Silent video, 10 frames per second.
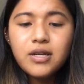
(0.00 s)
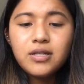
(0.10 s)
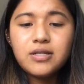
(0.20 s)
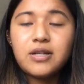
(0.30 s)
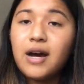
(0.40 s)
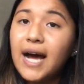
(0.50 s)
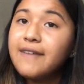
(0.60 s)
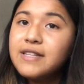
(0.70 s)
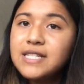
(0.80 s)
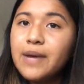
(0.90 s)
does not
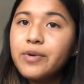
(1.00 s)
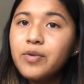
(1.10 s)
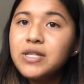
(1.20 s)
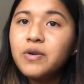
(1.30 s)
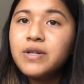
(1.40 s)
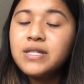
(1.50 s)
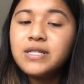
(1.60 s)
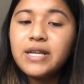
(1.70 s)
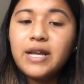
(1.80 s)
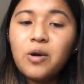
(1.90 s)
have these type of
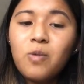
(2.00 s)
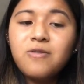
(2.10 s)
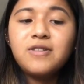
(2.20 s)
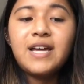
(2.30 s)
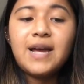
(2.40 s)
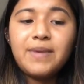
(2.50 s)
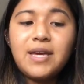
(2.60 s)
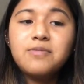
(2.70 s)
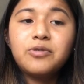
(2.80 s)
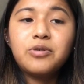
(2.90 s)
resources, and hopefully I'm
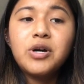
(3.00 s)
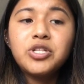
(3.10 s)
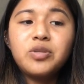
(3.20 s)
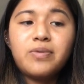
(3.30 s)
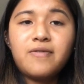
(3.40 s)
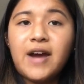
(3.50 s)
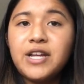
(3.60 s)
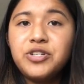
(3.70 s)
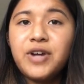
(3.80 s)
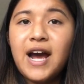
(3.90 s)
able to
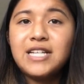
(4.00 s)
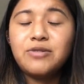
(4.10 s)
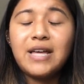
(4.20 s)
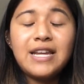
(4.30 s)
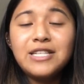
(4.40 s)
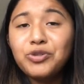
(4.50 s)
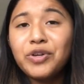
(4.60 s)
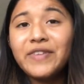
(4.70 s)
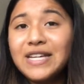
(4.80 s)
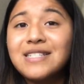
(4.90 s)
provide you guys with any sort
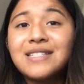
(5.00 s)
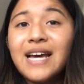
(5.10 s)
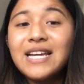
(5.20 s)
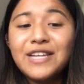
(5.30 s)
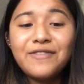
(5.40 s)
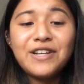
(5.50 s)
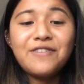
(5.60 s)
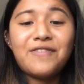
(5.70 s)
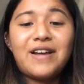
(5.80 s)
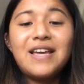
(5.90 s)
of insight, even if